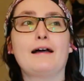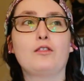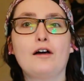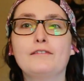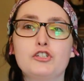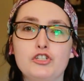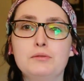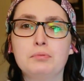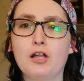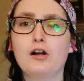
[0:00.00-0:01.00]
I love that she
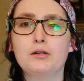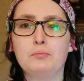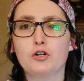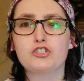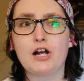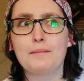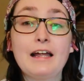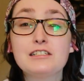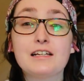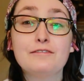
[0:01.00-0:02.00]
plugged bookshop.
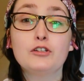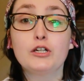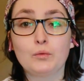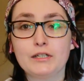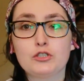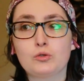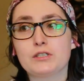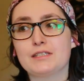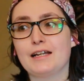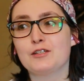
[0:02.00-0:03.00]
That is definitely a
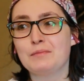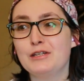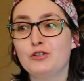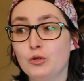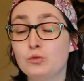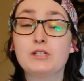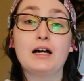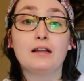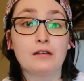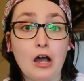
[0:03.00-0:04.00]
resource that has been used
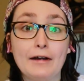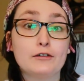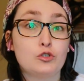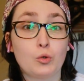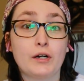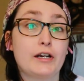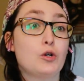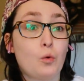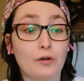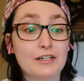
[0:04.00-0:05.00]
a lot during
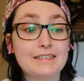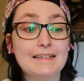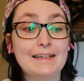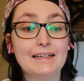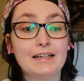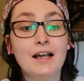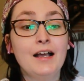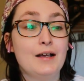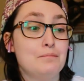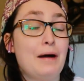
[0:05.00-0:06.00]
quarantine,
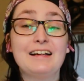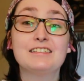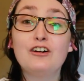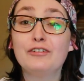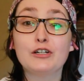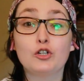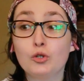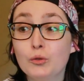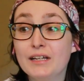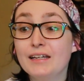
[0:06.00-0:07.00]
myself
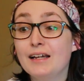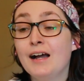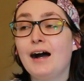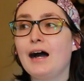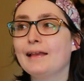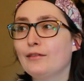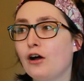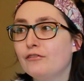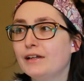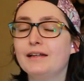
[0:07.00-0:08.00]
included. I
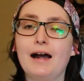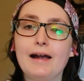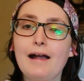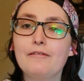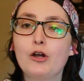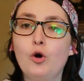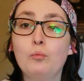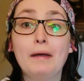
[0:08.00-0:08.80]
love it. I have a whole